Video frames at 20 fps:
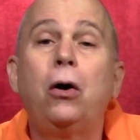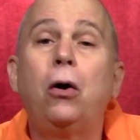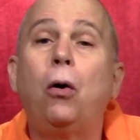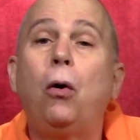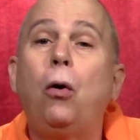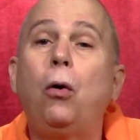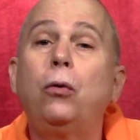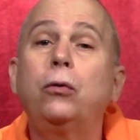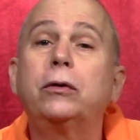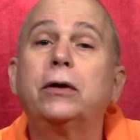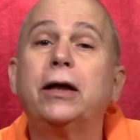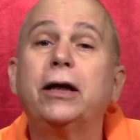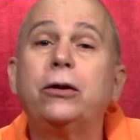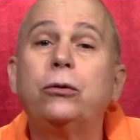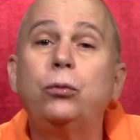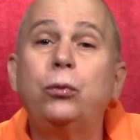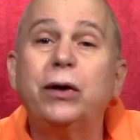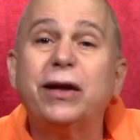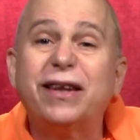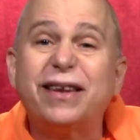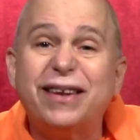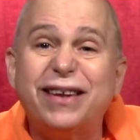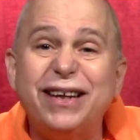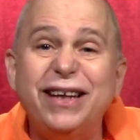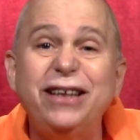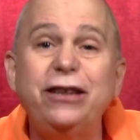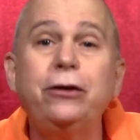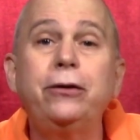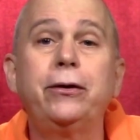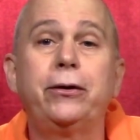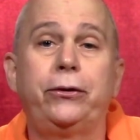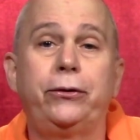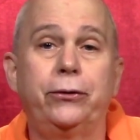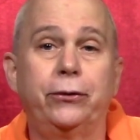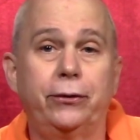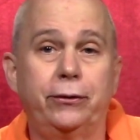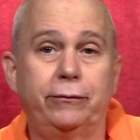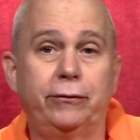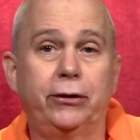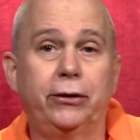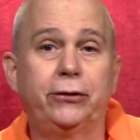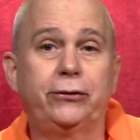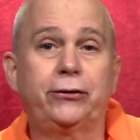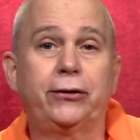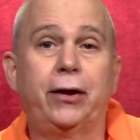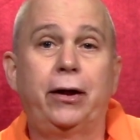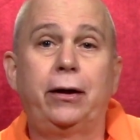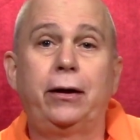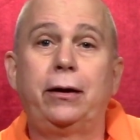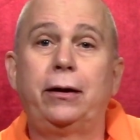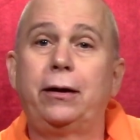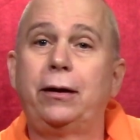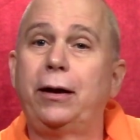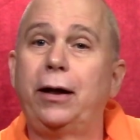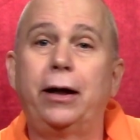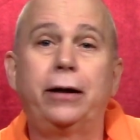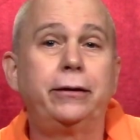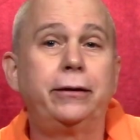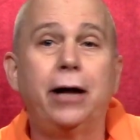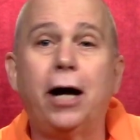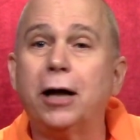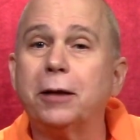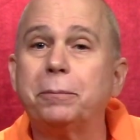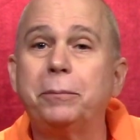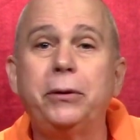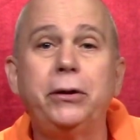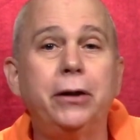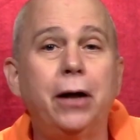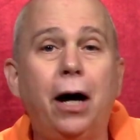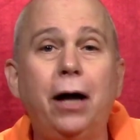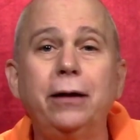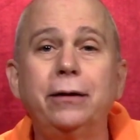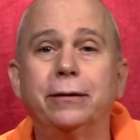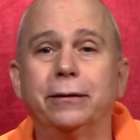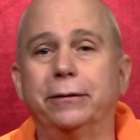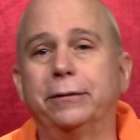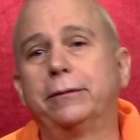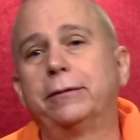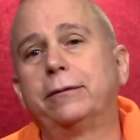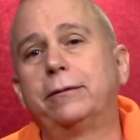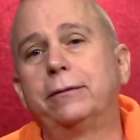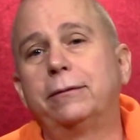only within the universe and not beyond it.